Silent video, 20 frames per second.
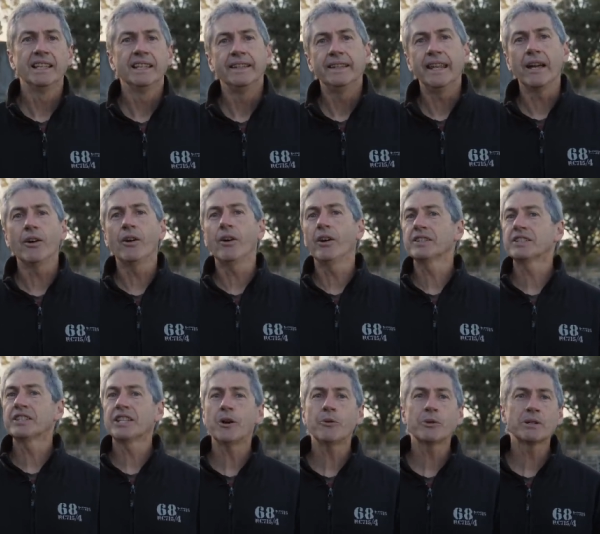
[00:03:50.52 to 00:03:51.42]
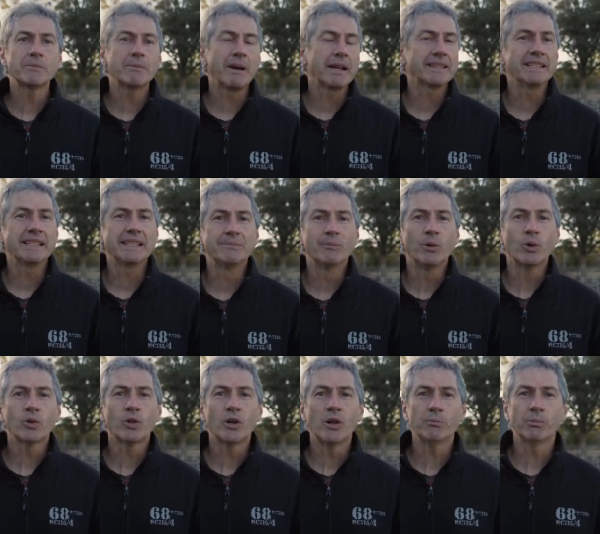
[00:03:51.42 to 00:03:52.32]
Now, I don't want to make this
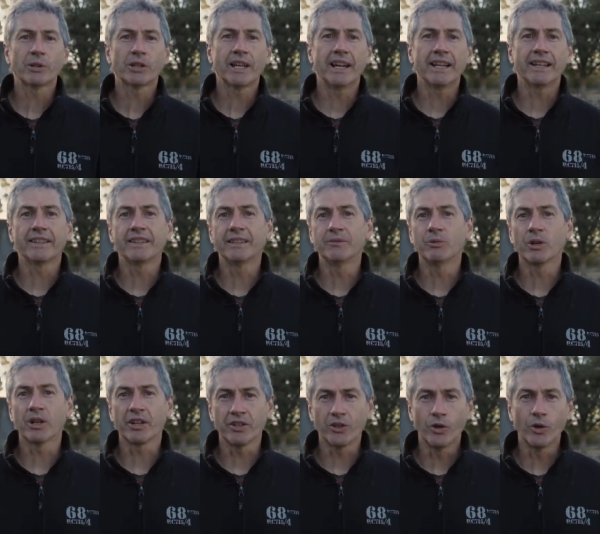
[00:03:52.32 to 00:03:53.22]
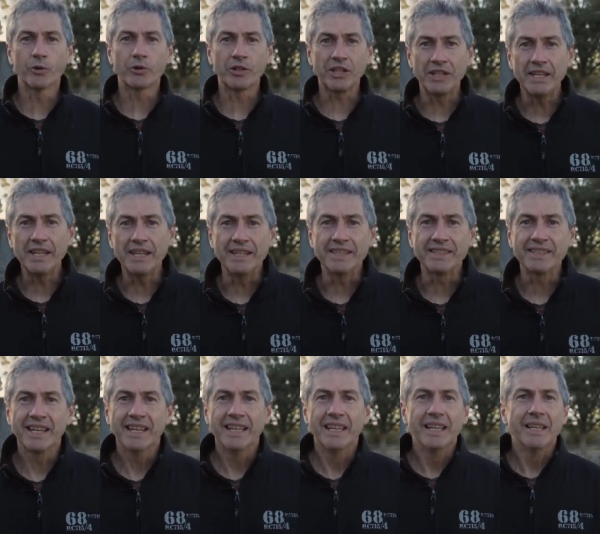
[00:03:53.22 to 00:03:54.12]
more complicated than what it already is,
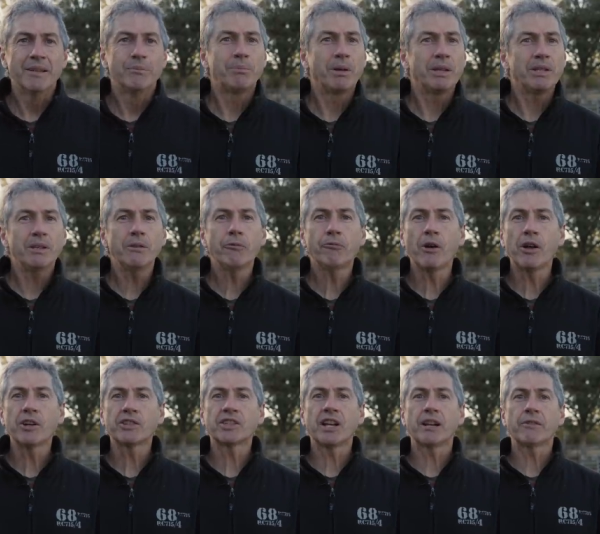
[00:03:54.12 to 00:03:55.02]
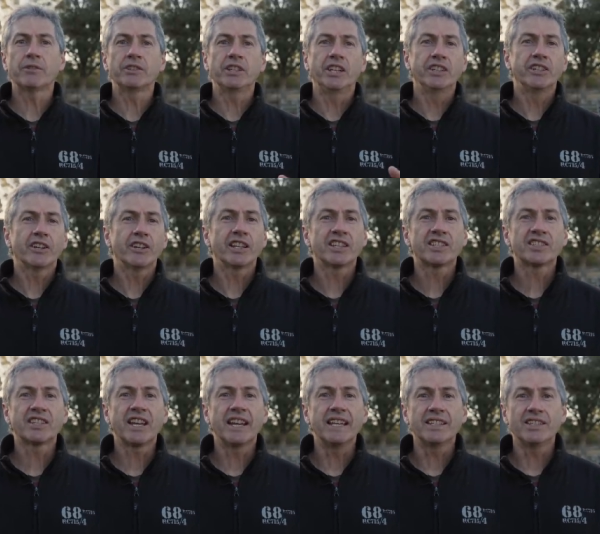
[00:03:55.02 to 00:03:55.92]
but you folks over in the United
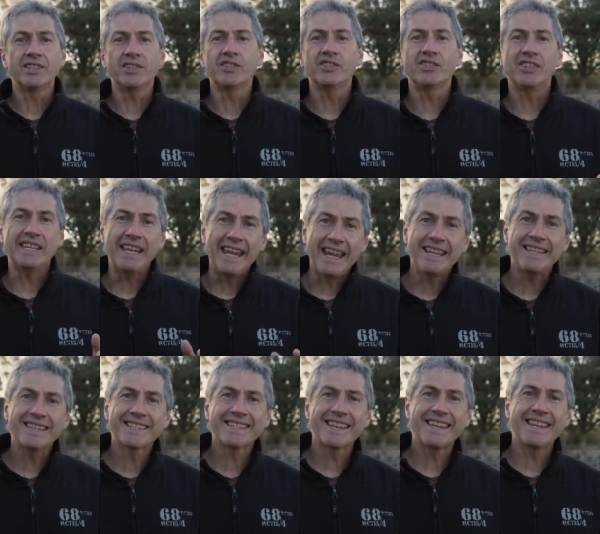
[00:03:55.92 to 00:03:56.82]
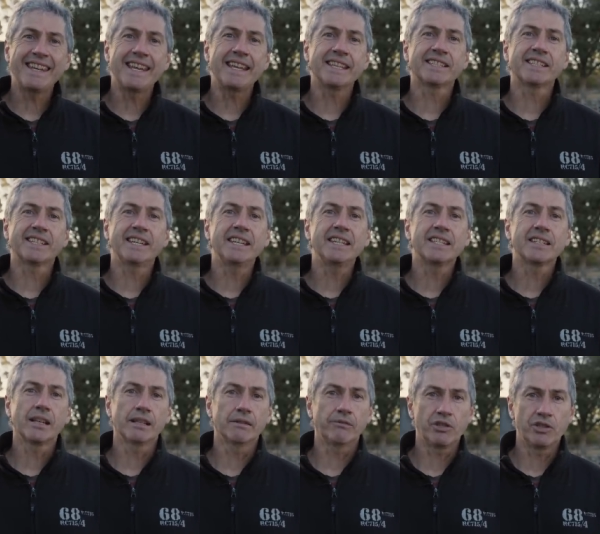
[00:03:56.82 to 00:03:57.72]
States use the NTSC
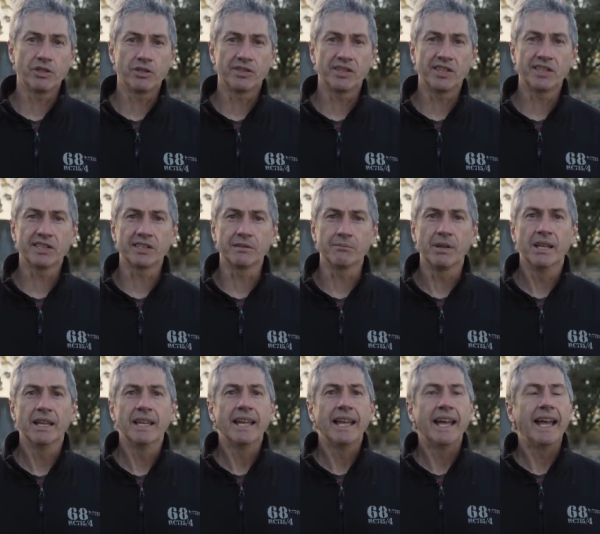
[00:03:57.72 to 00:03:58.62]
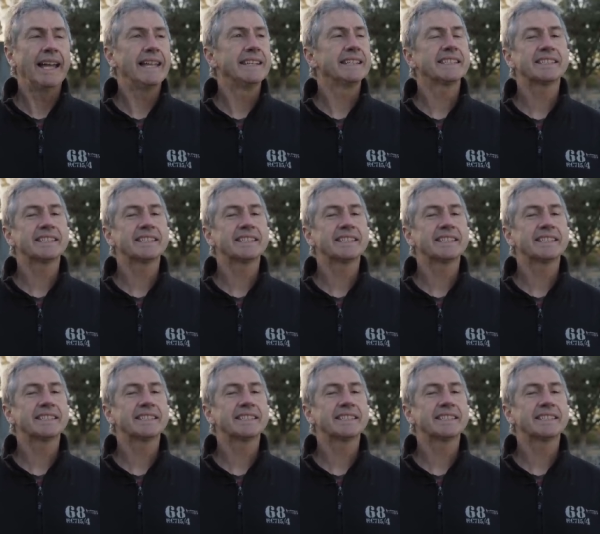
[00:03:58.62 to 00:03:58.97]
television system, and